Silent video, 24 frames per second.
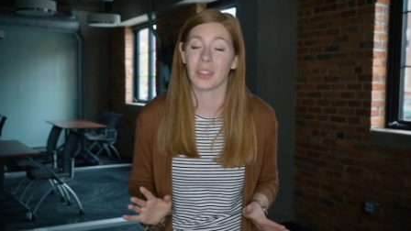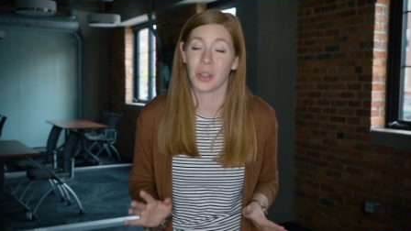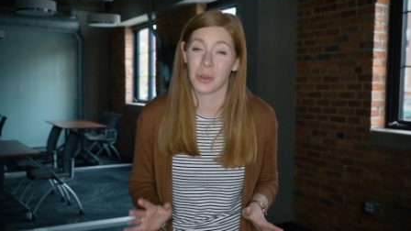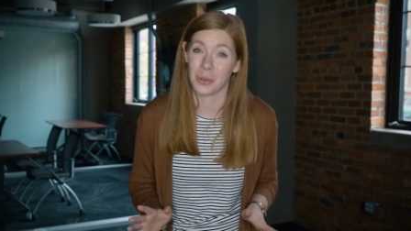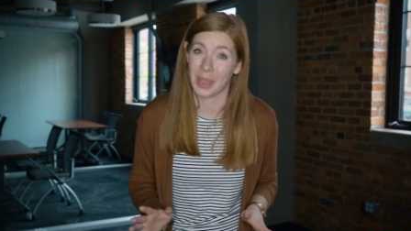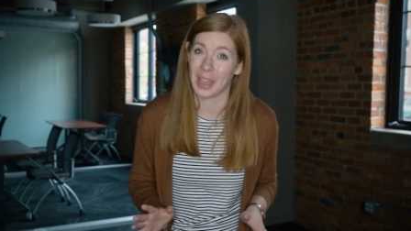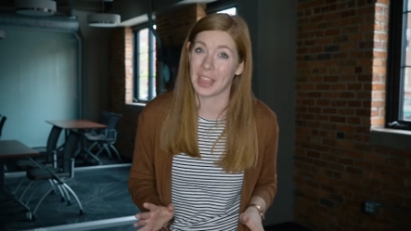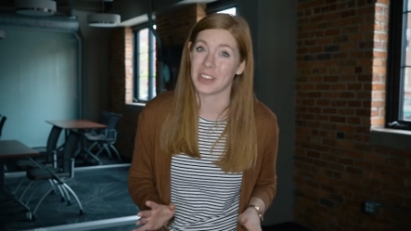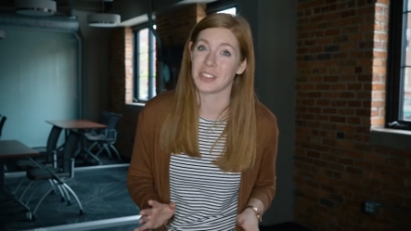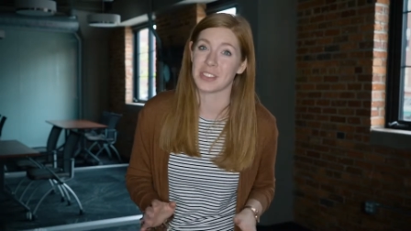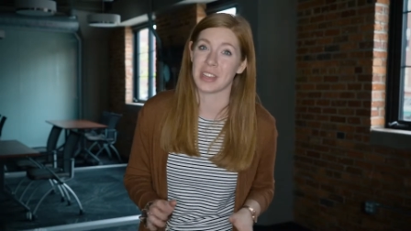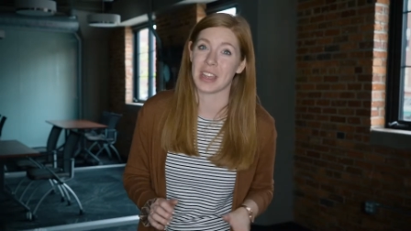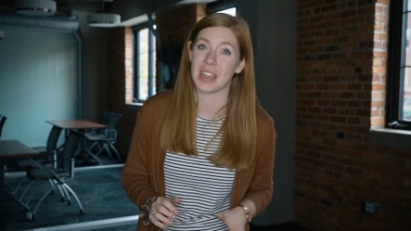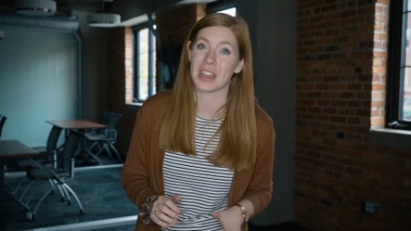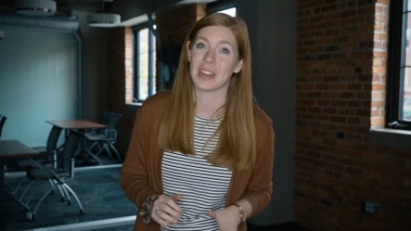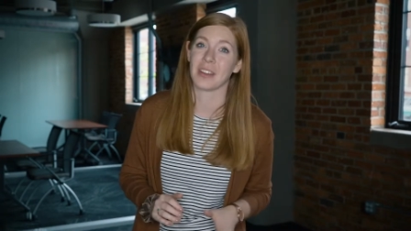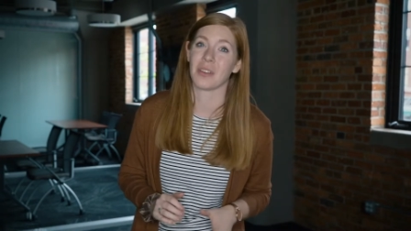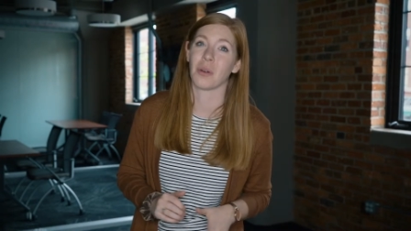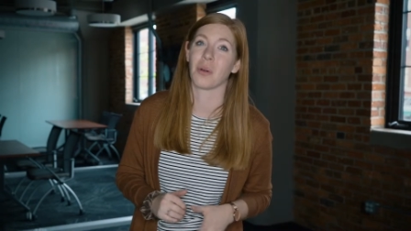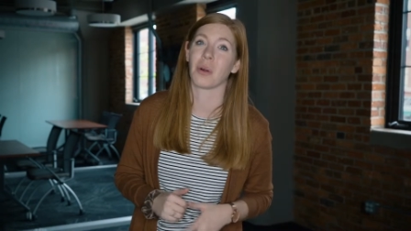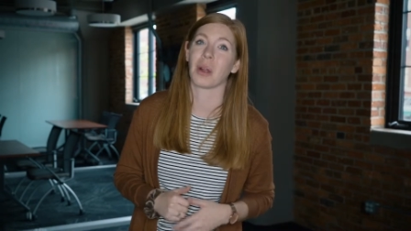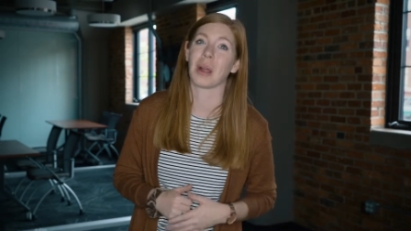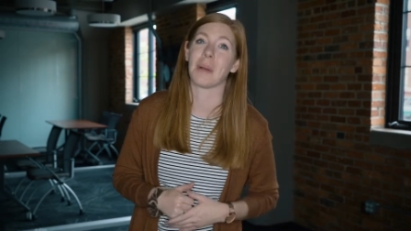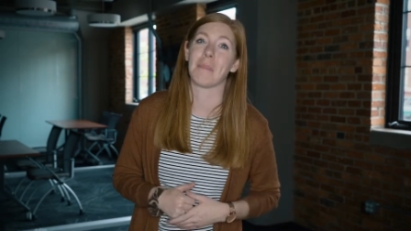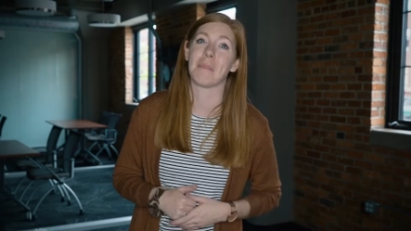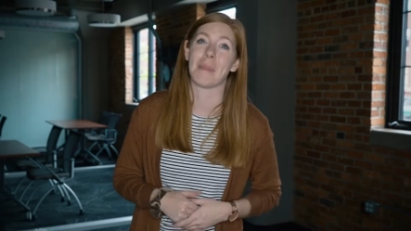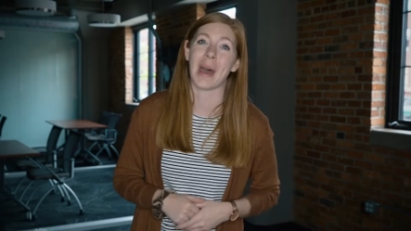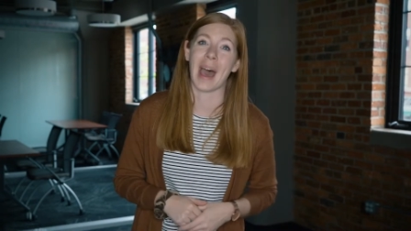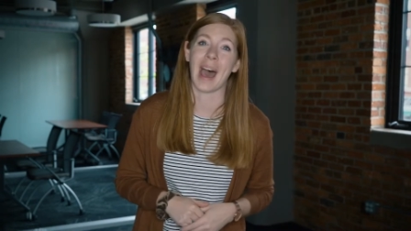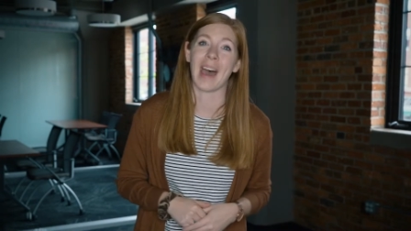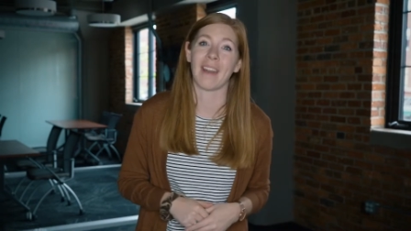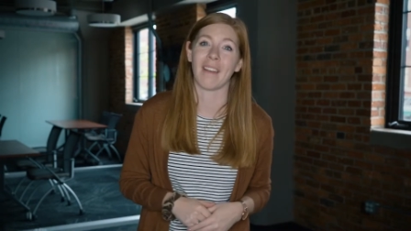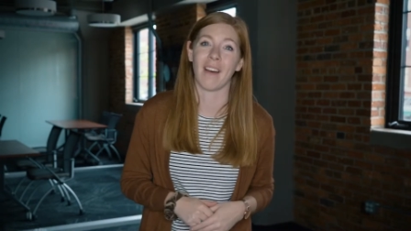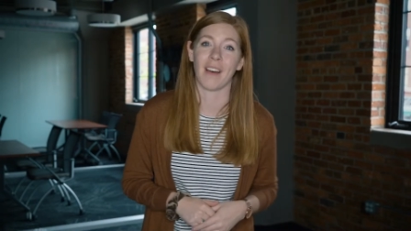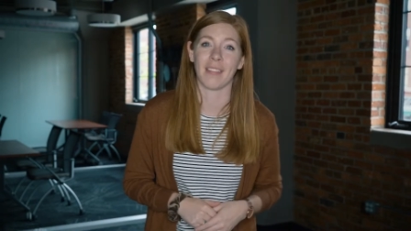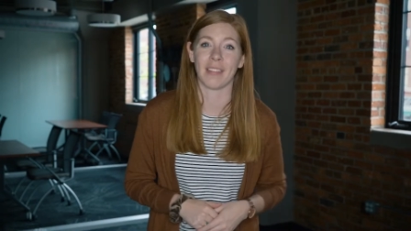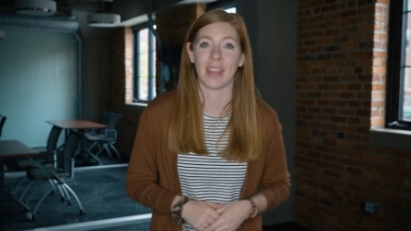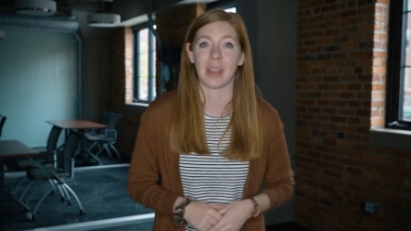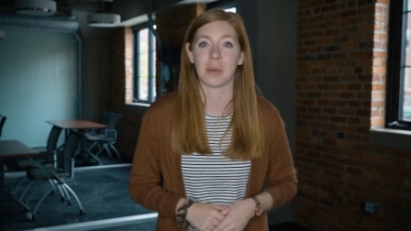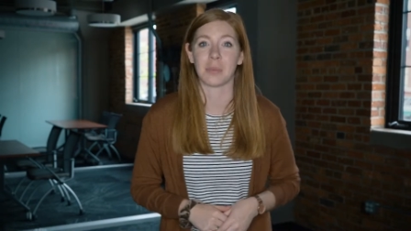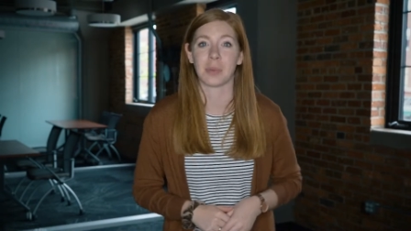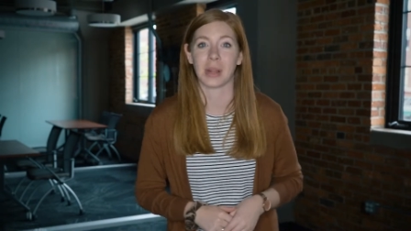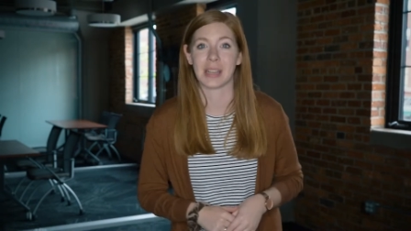location or a bad online